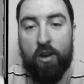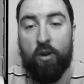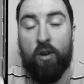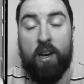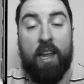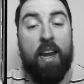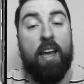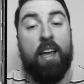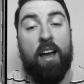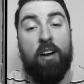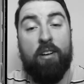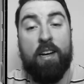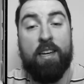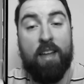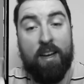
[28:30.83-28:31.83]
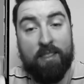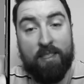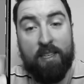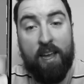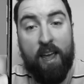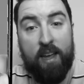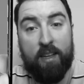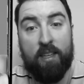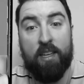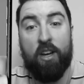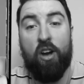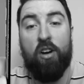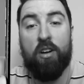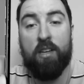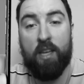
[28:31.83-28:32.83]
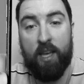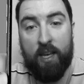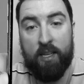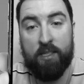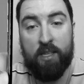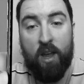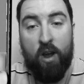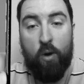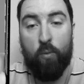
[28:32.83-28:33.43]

Go to connectcalgary.ca, click on kids,